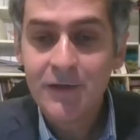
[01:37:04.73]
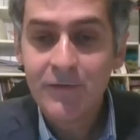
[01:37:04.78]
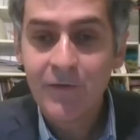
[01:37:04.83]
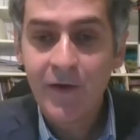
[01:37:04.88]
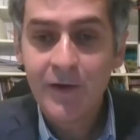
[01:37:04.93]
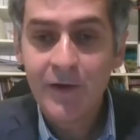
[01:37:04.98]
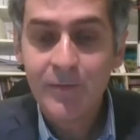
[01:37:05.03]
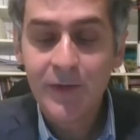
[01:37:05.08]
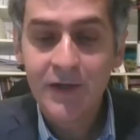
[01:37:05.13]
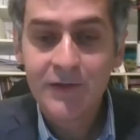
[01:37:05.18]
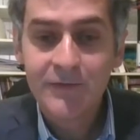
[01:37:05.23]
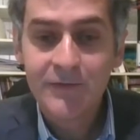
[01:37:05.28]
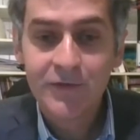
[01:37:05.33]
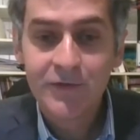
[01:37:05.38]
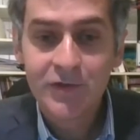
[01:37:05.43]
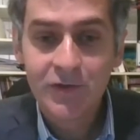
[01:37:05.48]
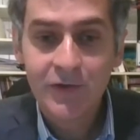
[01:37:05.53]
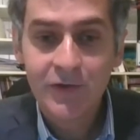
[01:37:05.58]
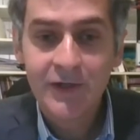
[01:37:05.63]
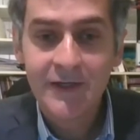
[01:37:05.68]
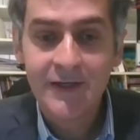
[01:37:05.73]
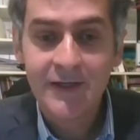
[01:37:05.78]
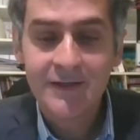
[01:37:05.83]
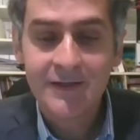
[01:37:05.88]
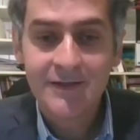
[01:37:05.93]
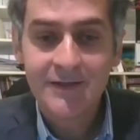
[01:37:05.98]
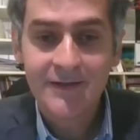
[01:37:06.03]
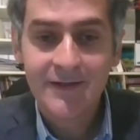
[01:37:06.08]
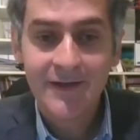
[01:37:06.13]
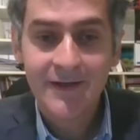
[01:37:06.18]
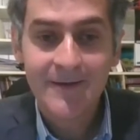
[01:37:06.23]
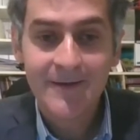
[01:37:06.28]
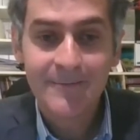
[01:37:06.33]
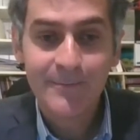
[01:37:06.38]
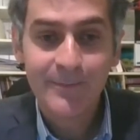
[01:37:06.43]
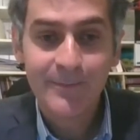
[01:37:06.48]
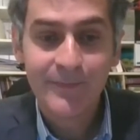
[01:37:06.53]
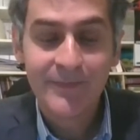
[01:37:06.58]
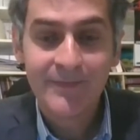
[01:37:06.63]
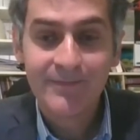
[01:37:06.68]
you very much for joining us.
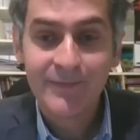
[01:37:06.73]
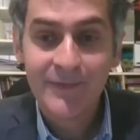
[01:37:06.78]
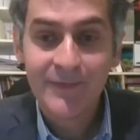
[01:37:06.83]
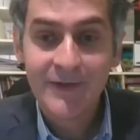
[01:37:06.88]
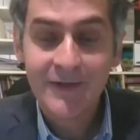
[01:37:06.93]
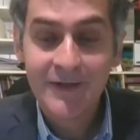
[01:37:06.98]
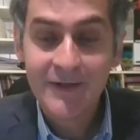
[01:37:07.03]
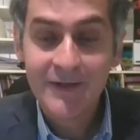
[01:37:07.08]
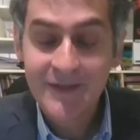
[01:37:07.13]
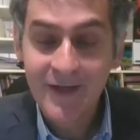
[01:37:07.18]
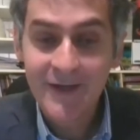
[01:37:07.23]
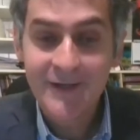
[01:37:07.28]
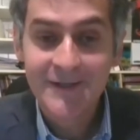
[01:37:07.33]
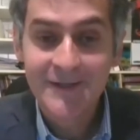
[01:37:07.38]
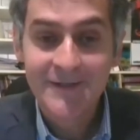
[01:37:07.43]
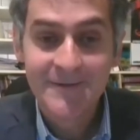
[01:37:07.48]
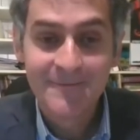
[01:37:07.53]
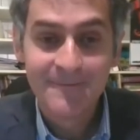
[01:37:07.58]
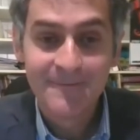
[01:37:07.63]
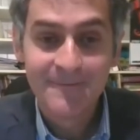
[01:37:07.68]
Good night.